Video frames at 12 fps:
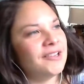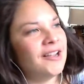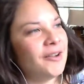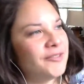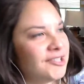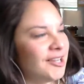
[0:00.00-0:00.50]

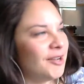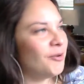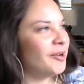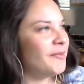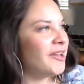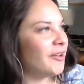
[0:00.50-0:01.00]
obviously I want
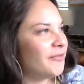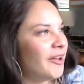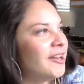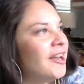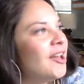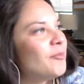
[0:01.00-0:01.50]
to make it
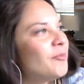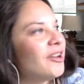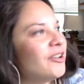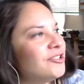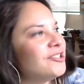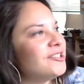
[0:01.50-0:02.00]
fun, but
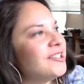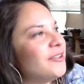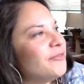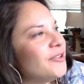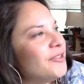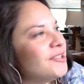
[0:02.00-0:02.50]
I'll just say
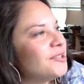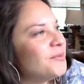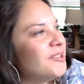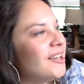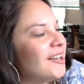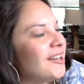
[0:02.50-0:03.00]
for this
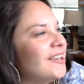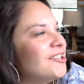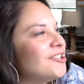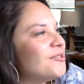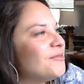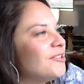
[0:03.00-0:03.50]
weekend, I
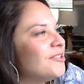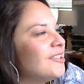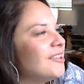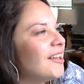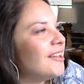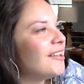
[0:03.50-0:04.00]
just really
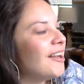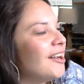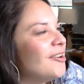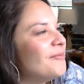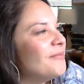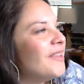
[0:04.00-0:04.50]
like,
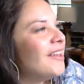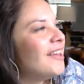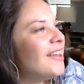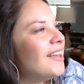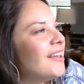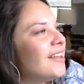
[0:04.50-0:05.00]

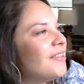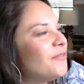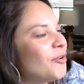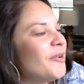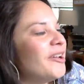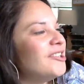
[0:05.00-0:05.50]

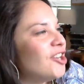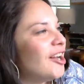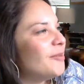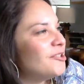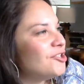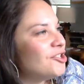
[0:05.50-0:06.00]
for my
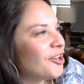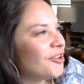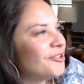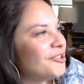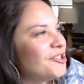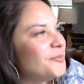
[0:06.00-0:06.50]
job in
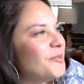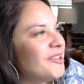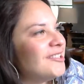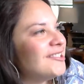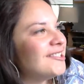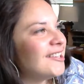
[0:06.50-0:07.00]
general, just
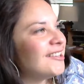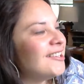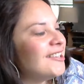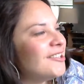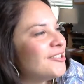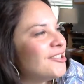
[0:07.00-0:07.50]
being
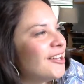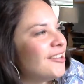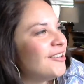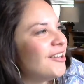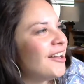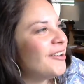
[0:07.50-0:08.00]
silly. There's not a
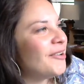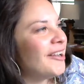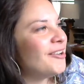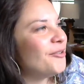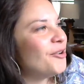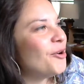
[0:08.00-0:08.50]
lot. I
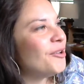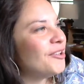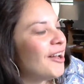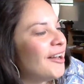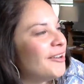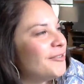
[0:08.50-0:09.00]
don't know a
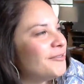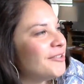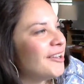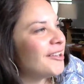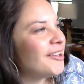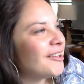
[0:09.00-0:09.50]
lot of
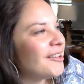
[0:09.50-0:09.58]
like